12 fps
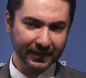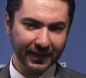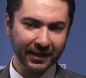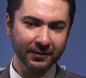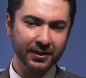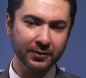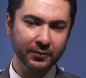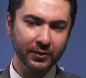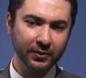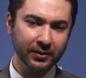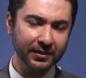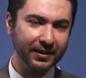even if
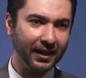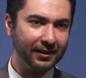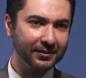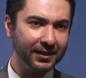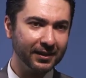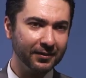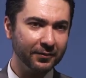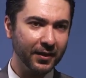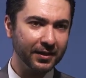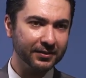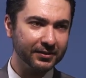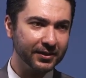you don't have a
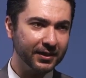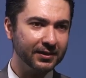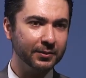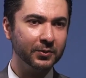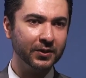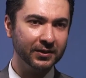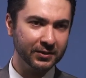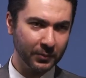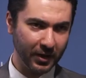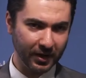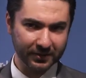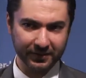Western liberal
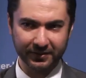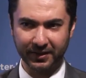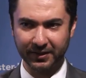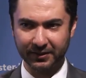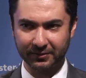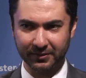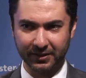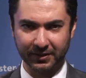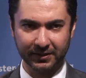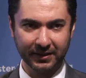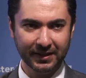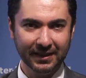democracy in
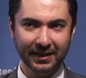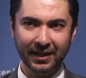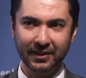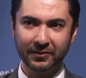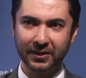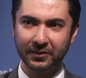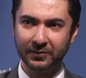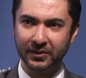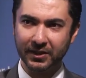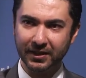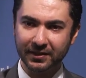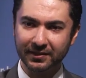Iran, even if
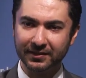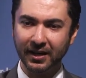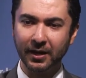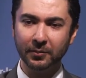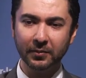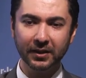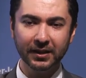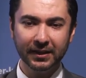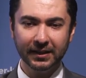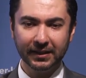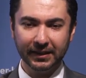there is some